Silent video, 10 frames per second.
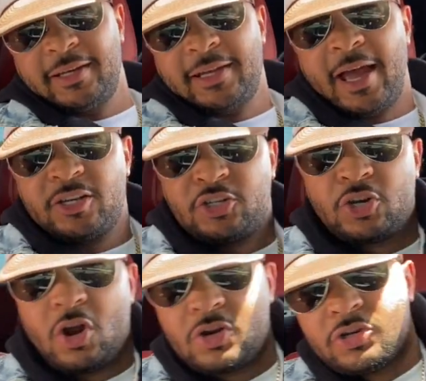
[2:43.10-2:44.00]
Dodge
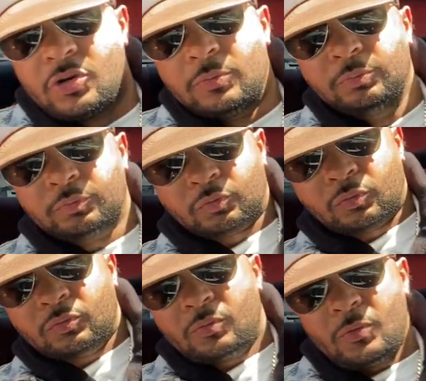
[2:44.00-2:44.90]
Charger
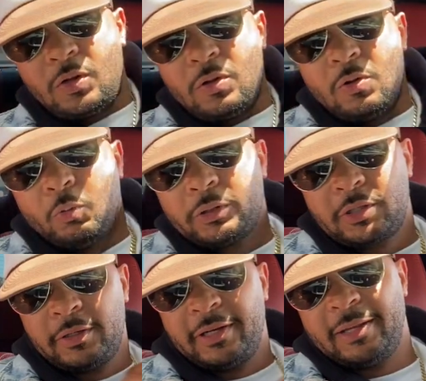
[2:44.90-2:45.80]
with
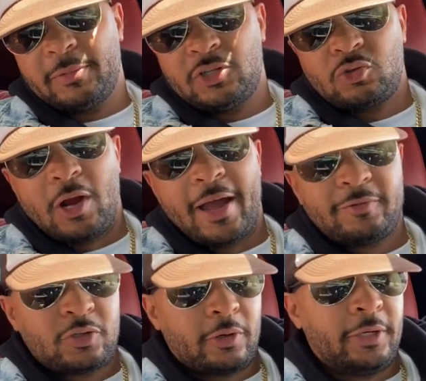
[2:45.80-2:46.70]
the Demon
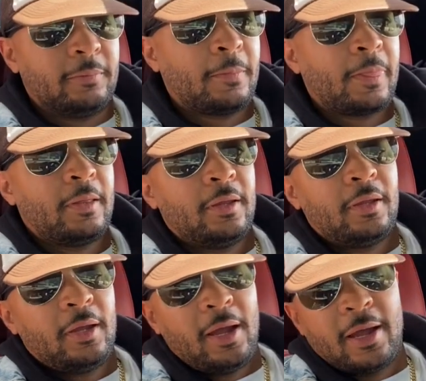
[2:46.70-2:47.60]
drivetrain.
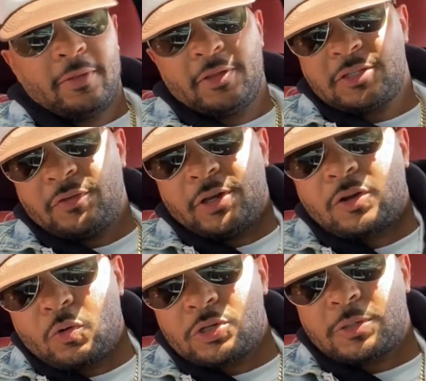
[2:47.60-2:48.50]
Uh, this
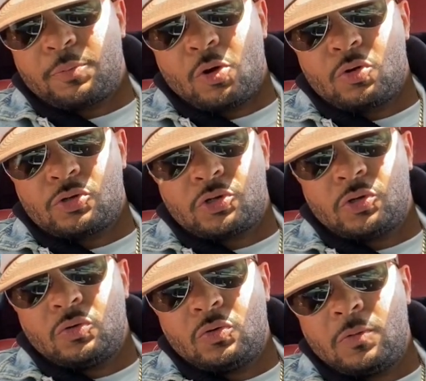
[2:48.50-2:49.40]
vehicle was supposed
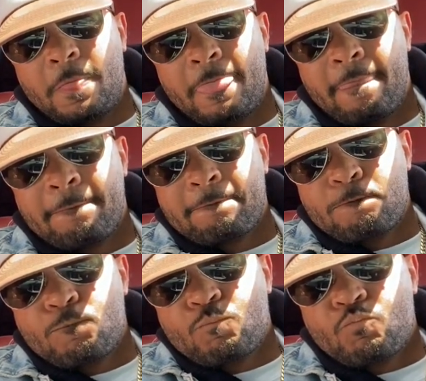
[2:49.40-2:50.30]
to
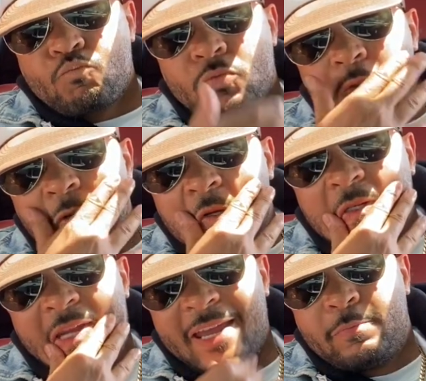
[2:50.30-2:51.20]

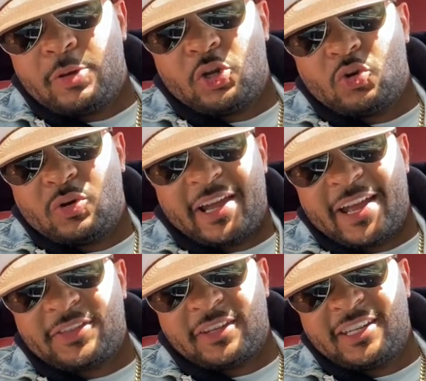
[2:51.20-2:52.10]
debut
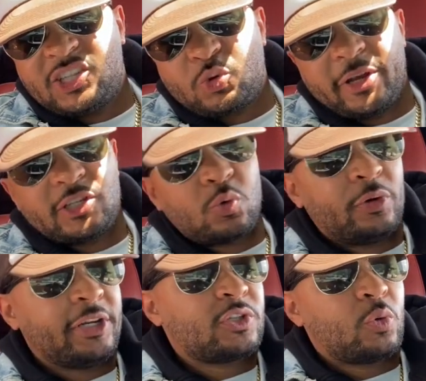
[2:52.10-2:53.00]
at the Detroit
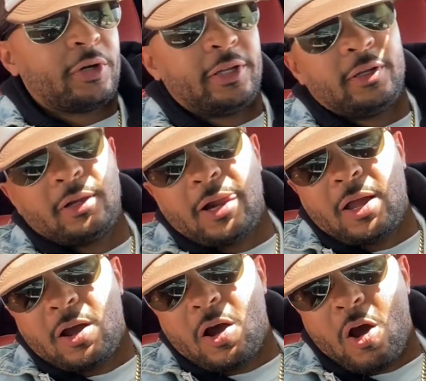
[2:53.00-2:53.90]
2020
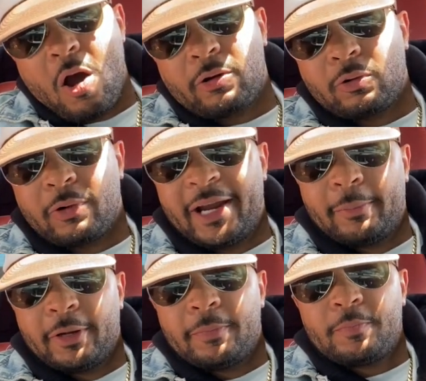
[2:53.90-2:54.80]

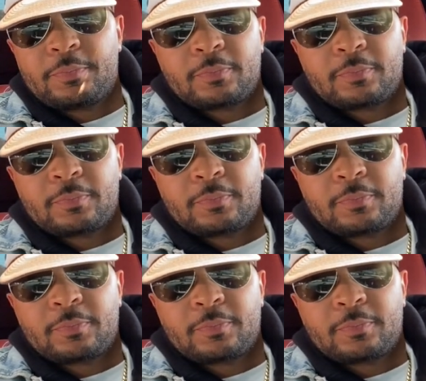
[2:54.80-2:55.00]
Autorama.